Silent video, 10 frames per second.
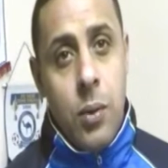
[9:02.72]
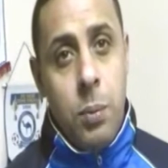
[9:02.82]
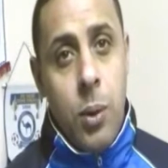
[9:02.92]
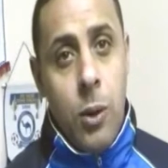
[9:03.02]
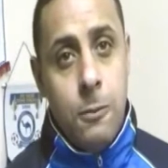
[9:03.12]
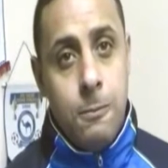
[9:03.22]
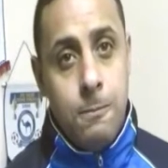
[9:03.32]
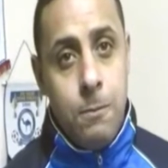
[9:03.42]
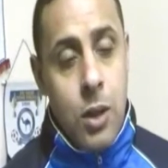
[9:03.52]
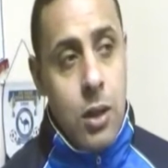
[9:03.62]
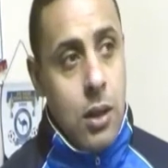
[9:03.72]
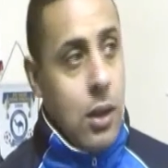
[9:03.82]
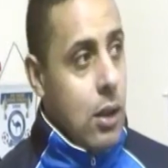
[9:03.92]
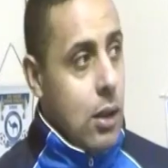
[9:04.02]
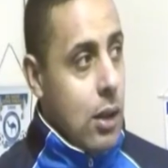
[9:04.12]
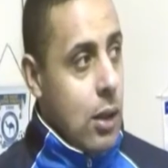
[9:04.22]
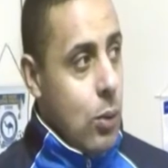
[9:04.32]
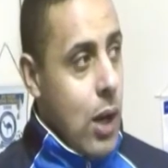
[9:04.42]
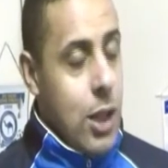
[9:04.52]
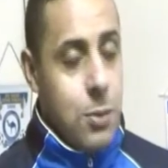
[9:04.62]
in football.
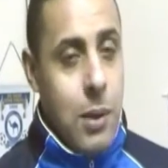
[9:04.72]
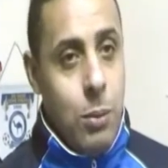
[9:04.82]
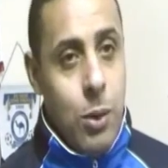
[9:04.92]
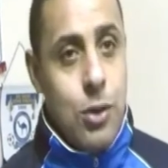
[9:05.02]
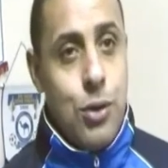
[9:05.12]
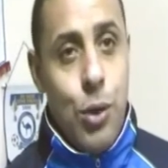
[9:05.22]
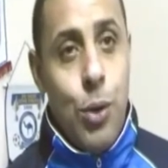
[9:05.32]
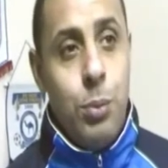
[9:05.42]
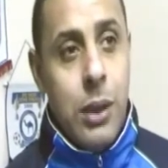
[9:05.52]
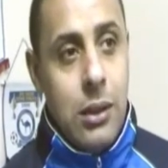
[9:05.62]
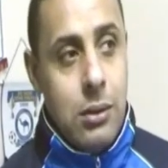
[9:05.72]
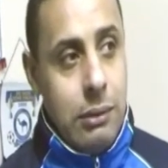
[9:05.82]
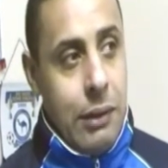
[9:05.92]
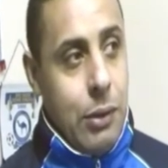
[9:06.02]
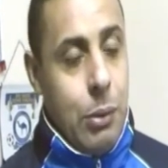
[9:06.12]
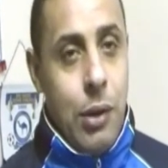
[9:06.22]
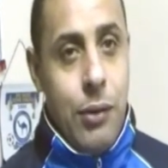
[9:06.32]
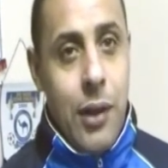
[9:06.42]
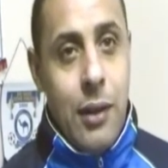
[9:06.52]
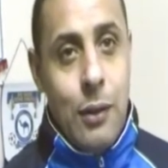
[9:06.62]
A wise man once told me, if you
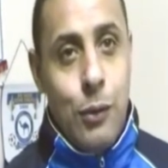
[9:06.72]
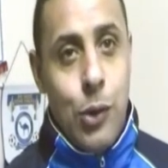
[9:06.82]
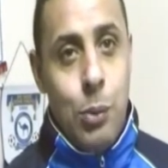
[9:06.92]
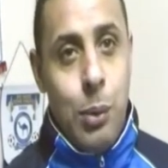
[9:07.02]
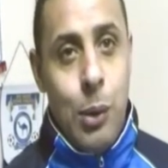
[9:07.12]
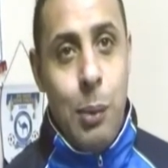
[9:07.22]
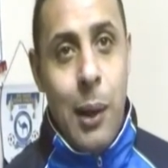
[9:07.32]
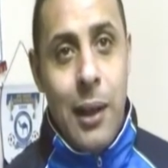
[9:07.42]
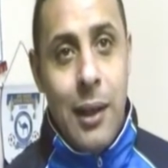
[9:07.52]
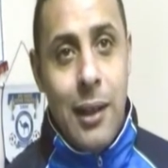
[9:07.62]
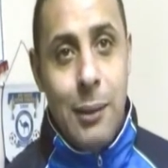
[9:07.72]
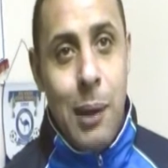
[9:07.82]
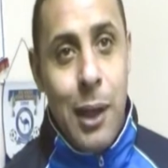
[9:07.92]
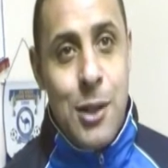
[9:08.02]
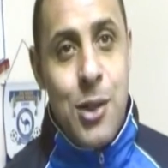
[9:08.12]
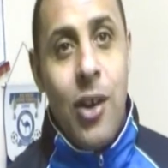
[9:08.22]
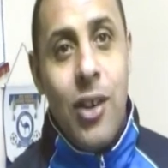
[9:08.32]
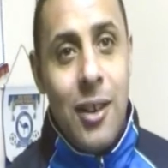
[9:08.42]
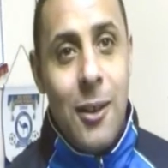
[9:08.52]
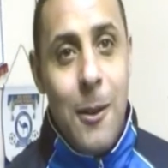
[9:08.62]
want a friend in football, buy a
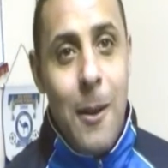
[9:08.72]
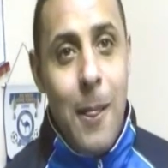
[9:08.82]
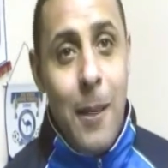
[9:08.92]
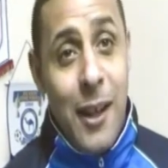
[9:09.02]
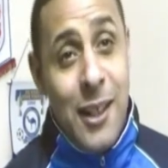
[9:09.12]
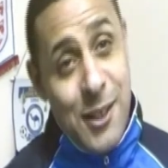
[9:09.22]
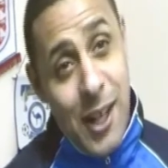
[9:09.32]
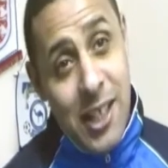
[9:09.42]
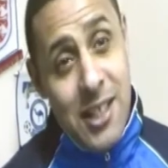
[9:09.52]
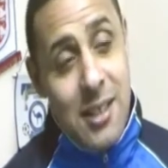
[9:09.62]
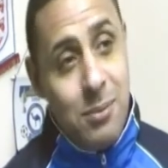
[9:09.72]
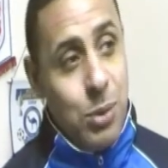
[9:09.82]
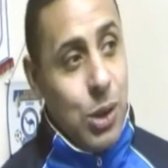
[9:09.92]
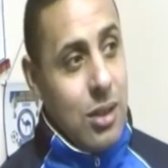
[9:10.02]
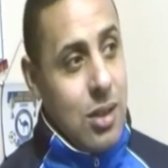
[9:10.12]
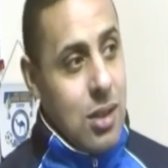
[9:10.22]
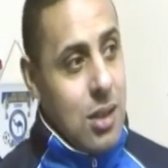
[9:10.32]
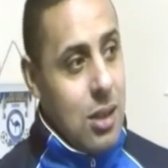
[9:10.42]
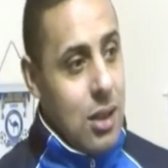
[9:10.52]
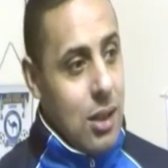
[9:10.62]
dog. And he's right,
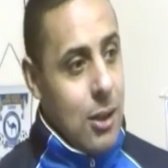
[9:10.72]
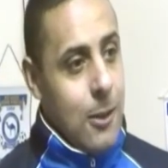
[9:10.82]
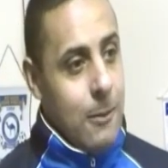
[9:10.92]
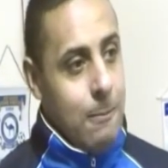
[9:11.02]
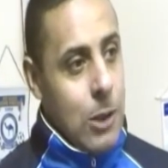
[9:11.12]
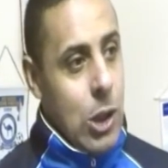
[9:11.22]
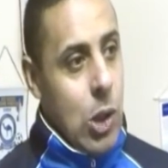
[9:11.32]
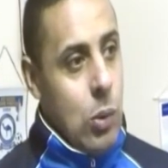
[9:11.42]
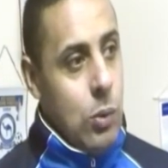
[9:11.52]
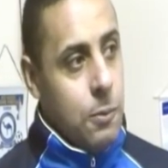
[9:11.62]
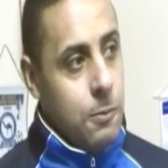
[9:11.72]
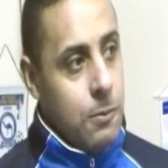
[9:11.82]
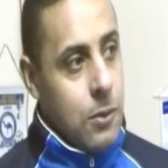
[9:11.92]
because, you know,